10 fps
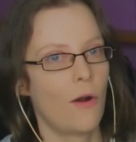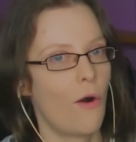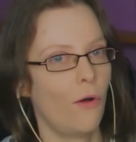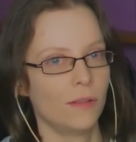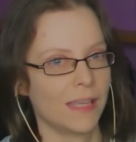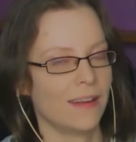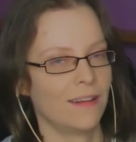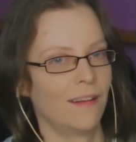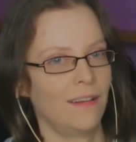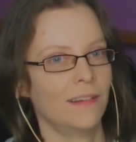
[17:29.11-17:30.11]
all get in
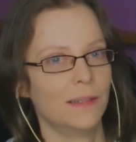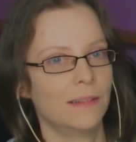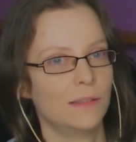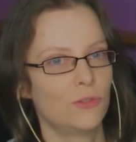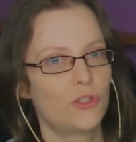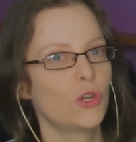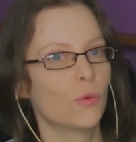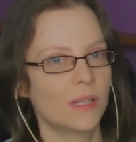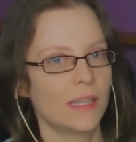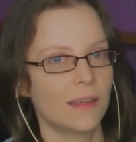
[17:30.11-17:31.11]
on it. Surely.